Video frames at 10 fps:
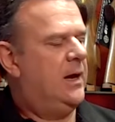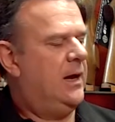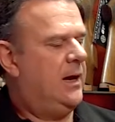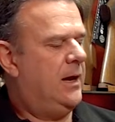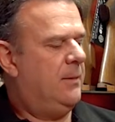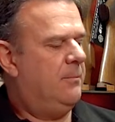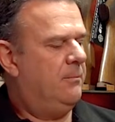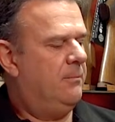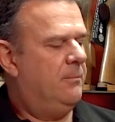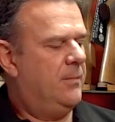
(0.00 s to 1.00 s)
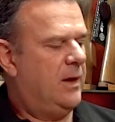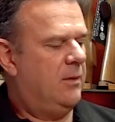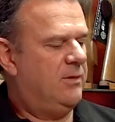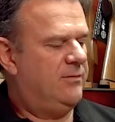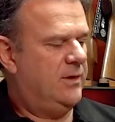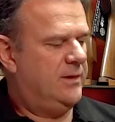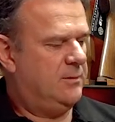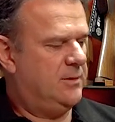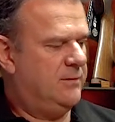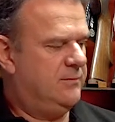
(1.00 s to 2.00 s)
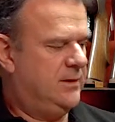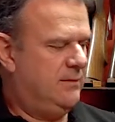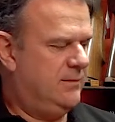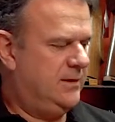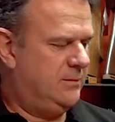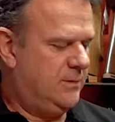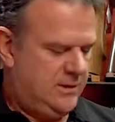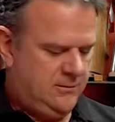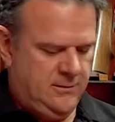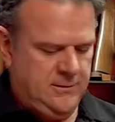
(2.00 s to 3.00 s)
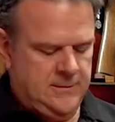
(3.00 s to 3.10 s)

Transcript: Um, and we find they work really, really well.